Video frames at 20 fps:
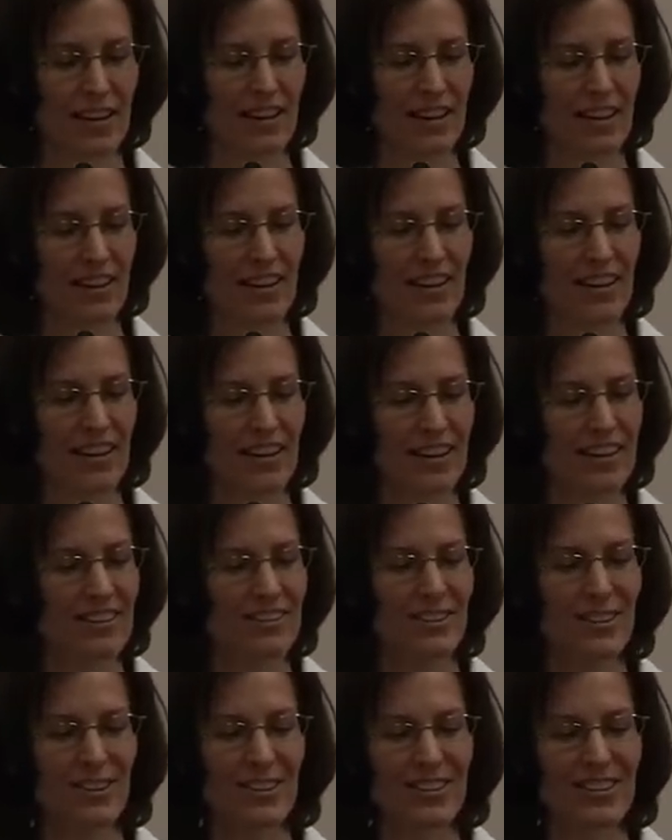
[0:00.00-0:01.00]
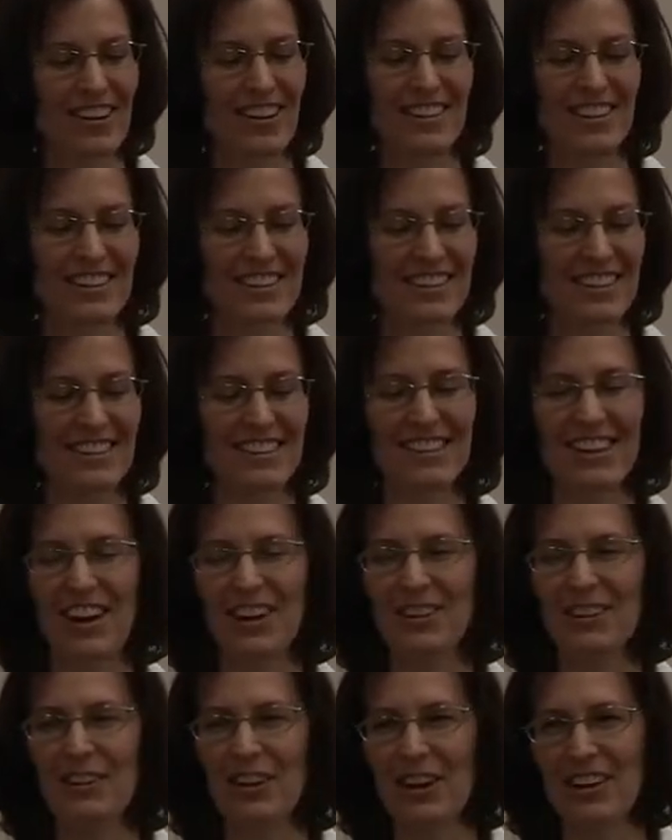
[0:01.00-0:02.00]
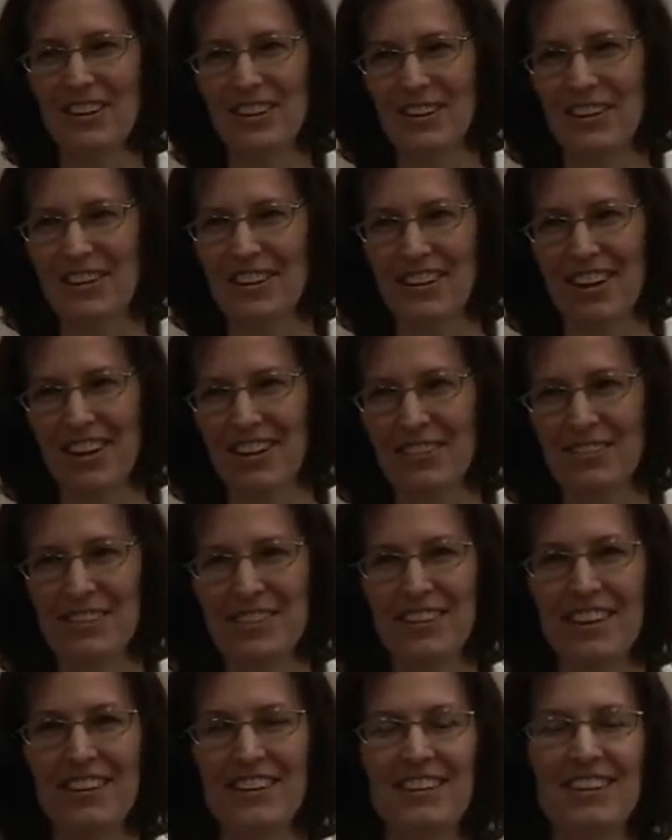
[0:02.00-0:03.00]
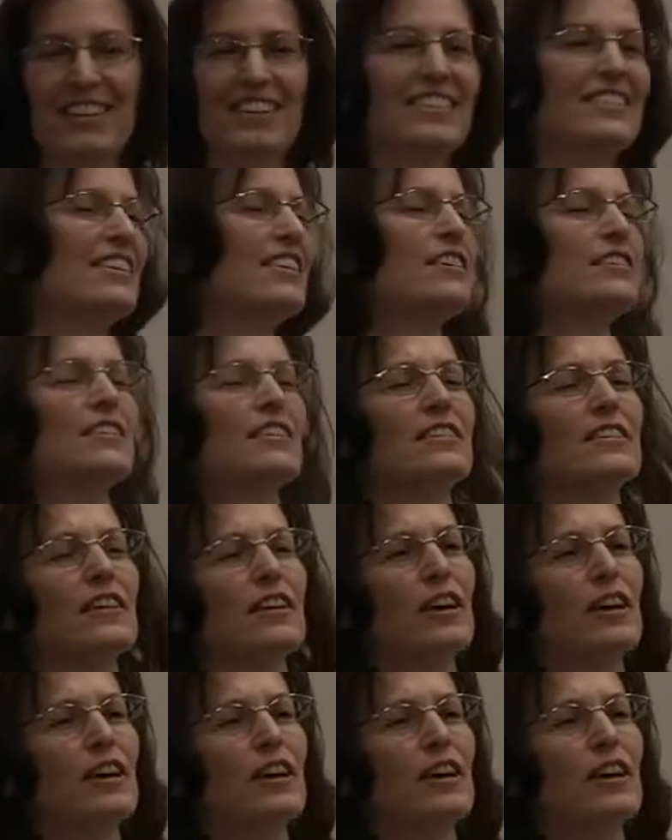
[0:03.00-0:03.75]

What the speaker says: he turned on this little 9th grade girl all of a sudden, and he says,